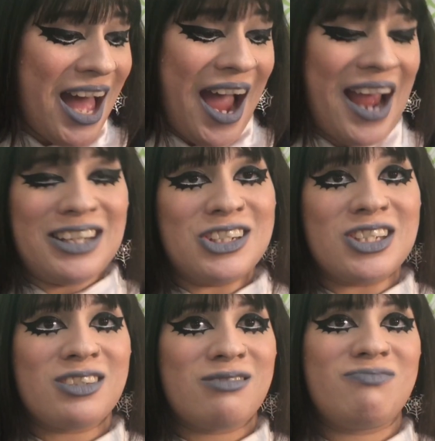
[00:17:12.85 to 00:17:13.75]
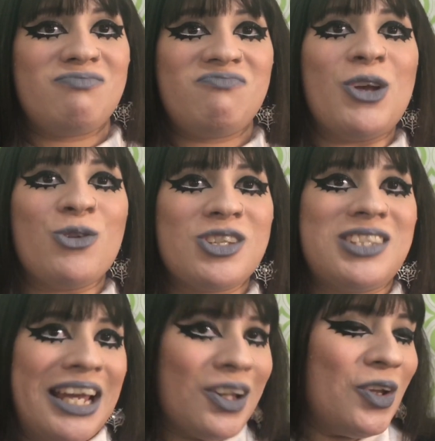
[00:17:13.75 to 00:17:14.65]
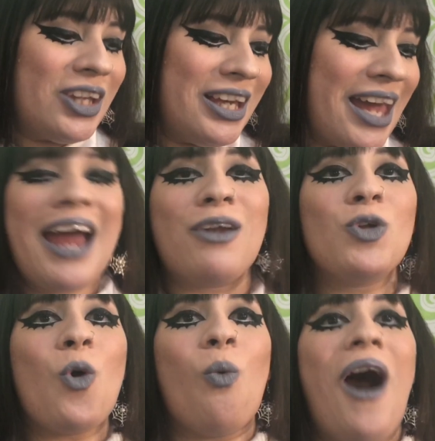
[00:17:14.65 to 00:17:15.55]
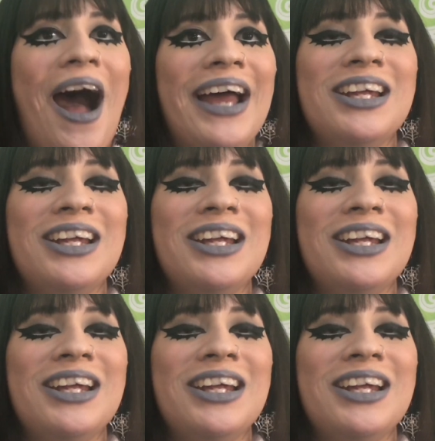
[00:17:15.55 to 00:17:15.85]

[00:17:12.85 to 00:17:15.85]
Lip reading: I just feel sick looking at it. I don't know why.